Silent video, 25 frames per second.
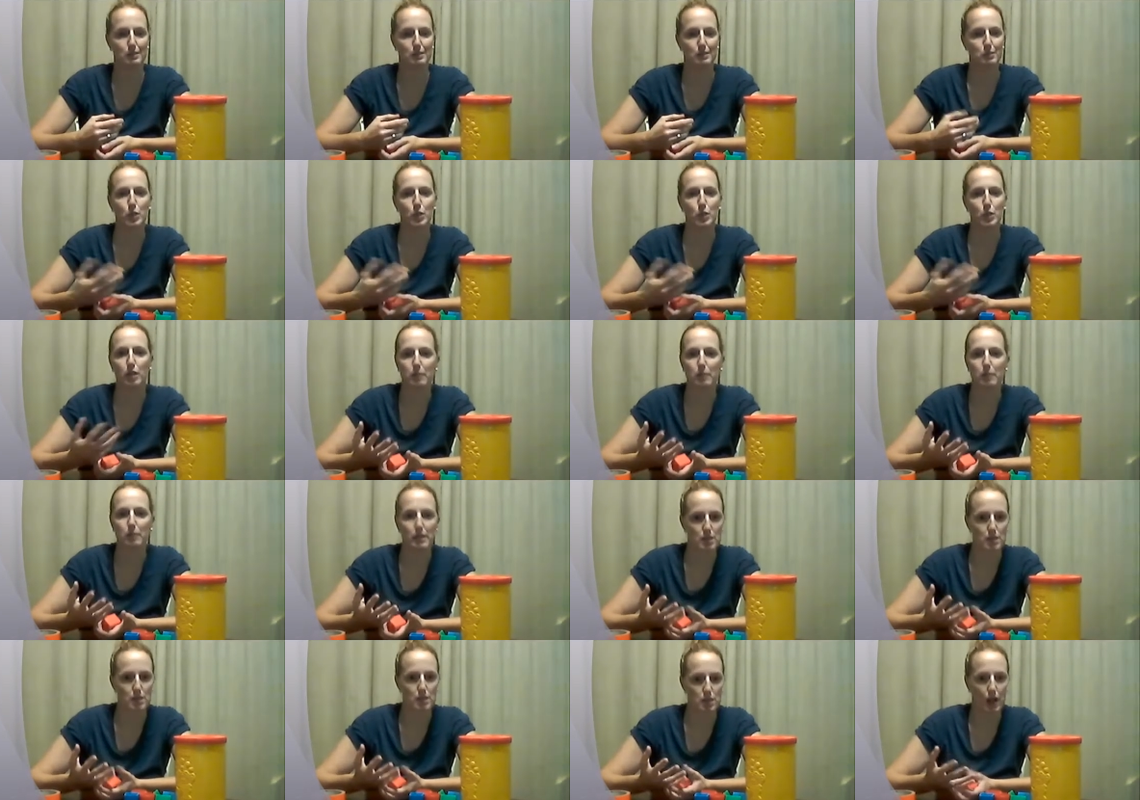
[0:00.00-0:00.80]
12
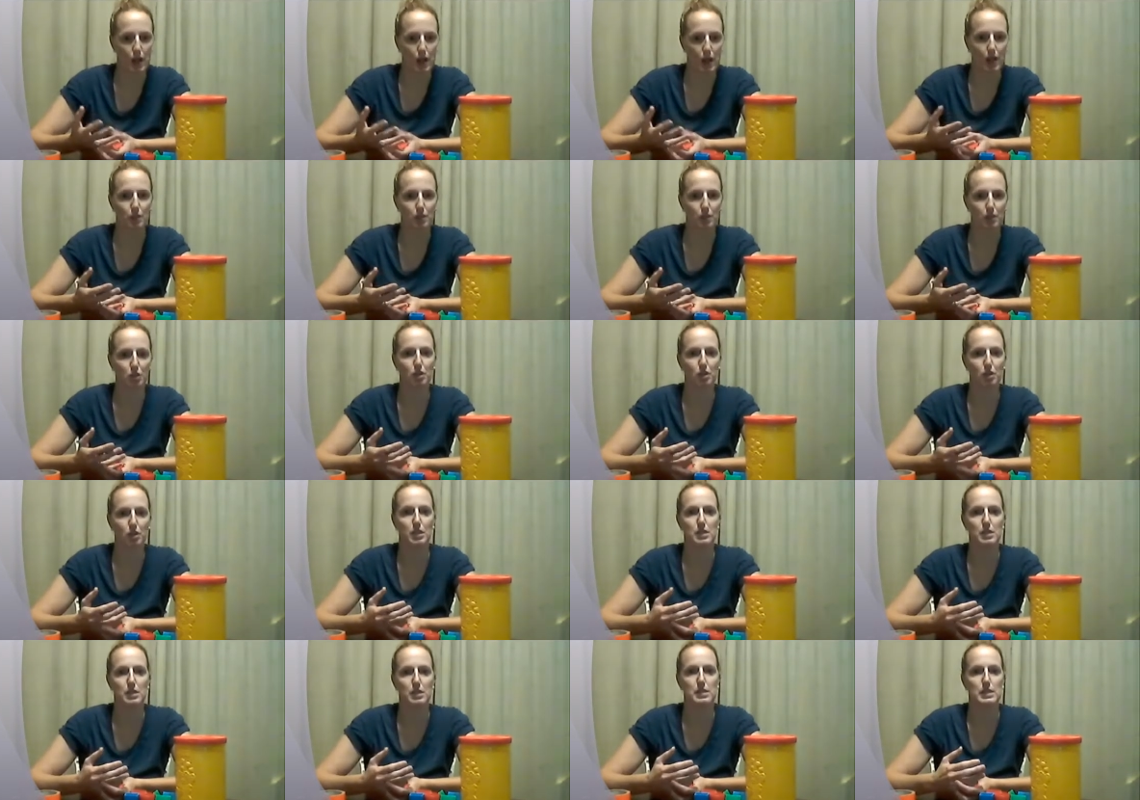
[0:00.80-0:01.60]
months and on, you're
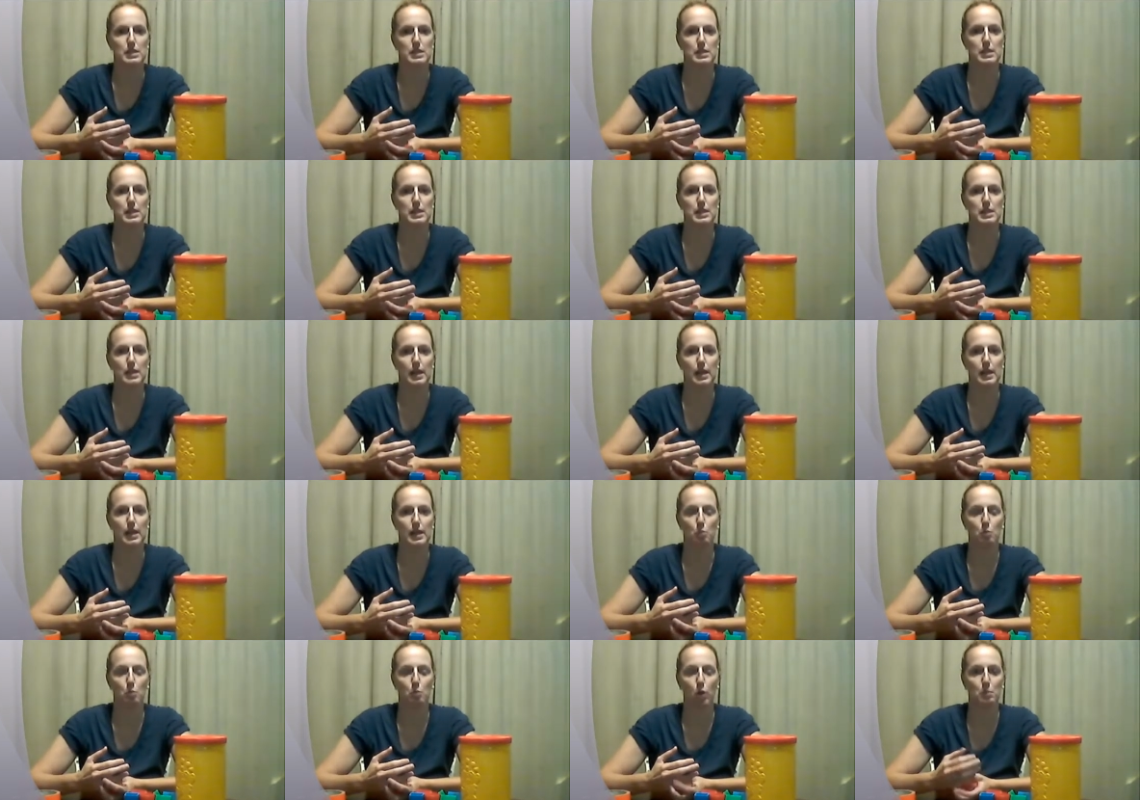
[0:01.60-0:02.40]
going to see
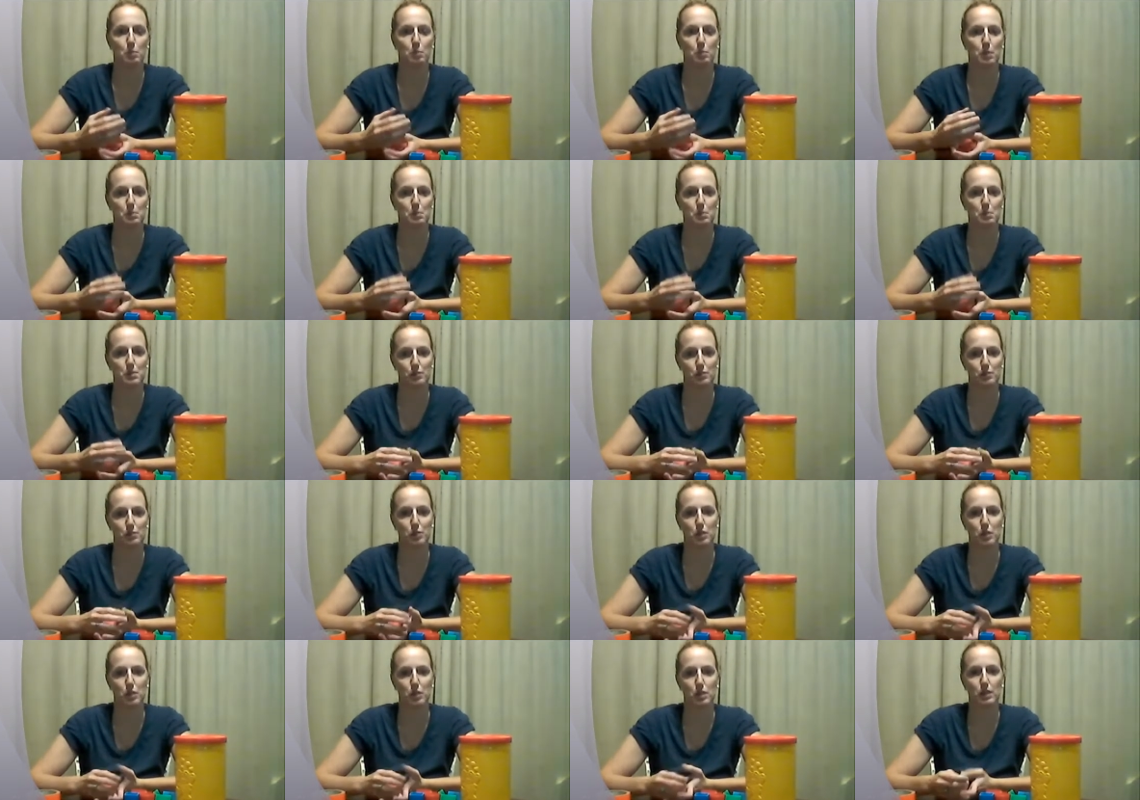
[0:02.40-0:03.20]
a more
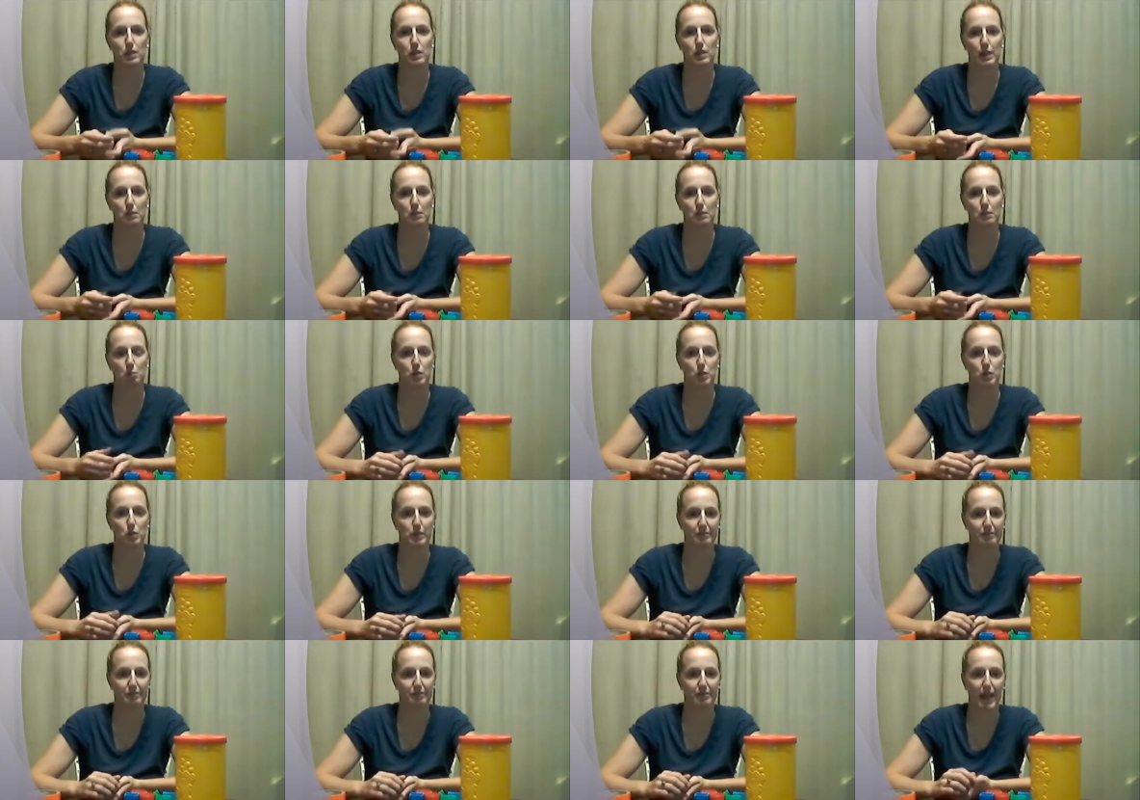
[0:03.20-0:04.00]
purposeful and more
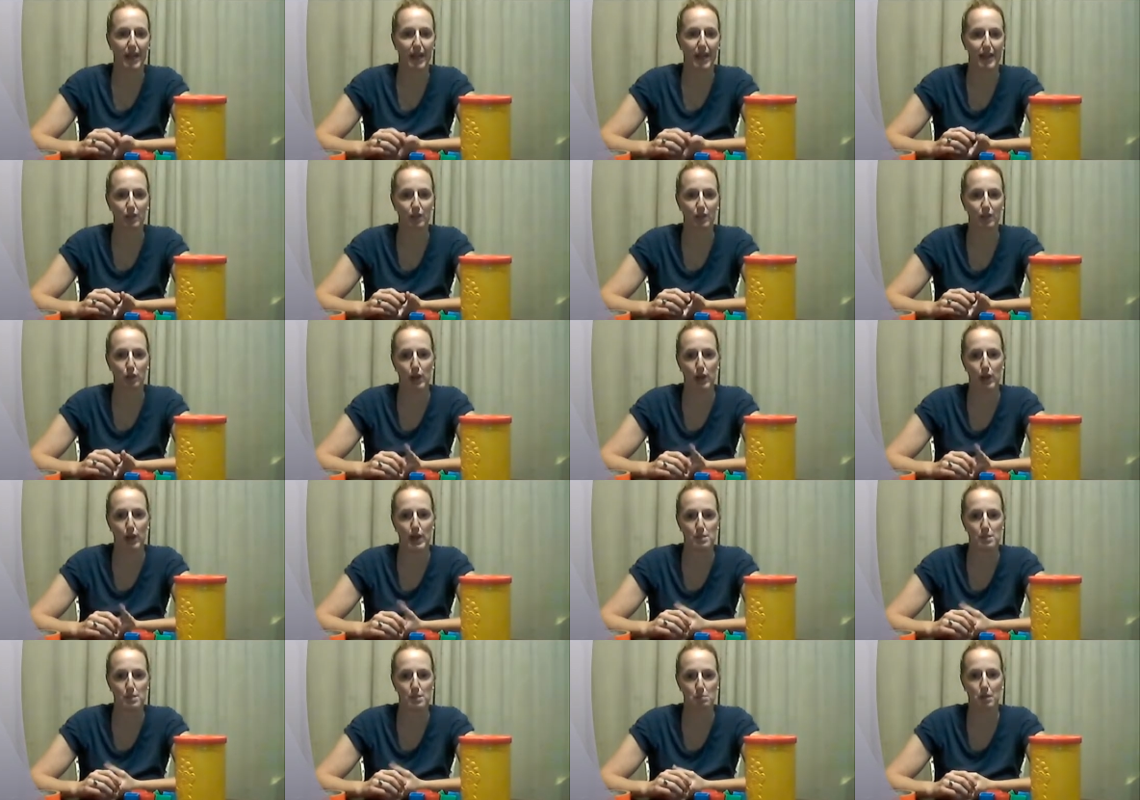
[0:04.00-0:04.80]
defined
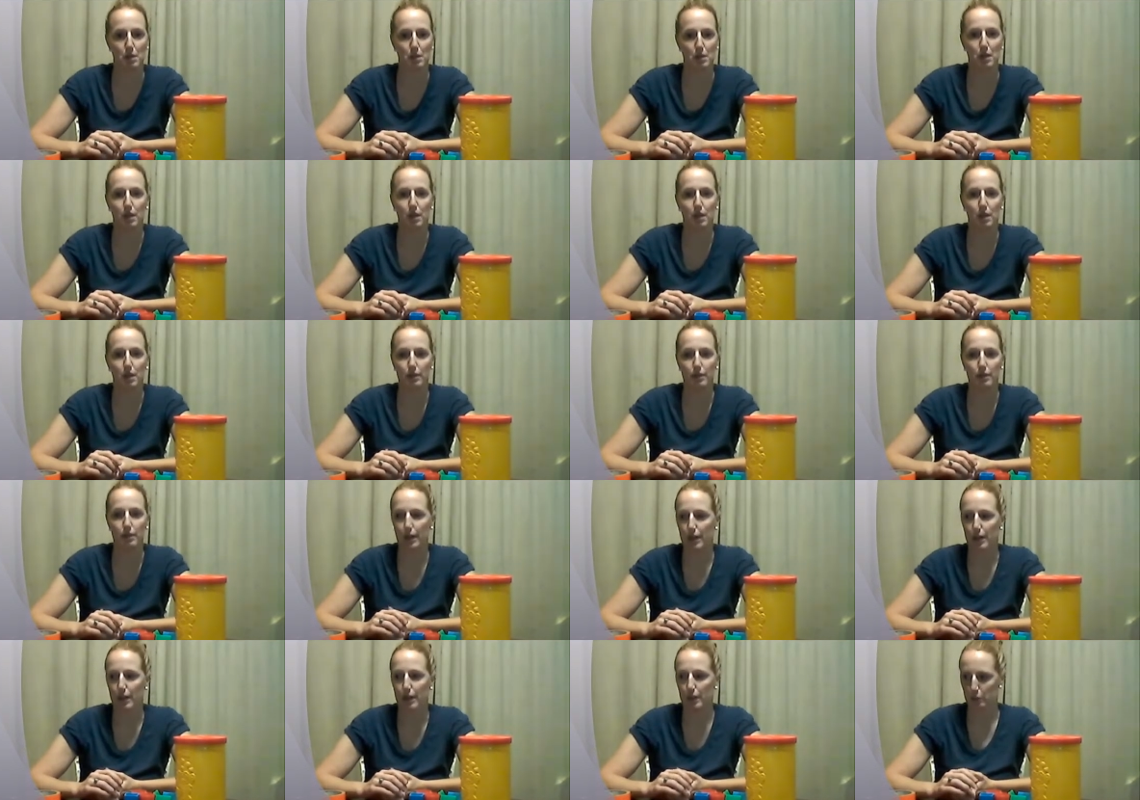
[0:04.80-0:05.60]
grasp,
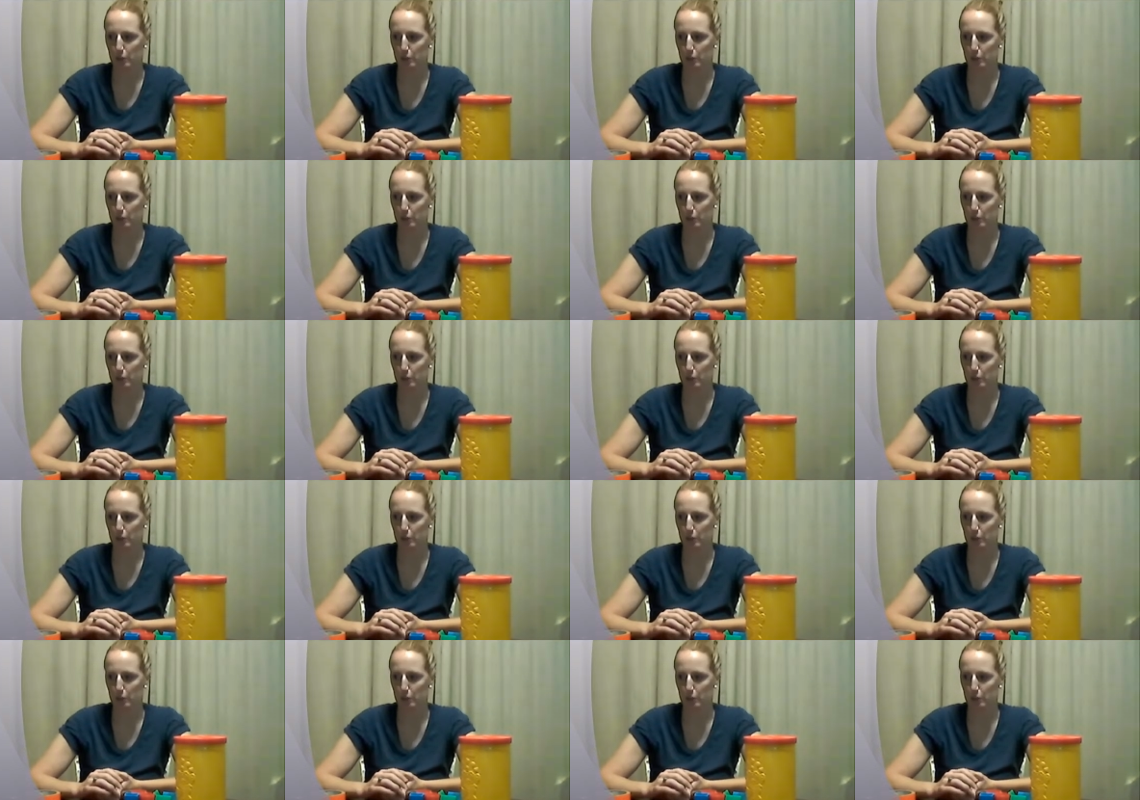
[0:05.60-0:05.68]
the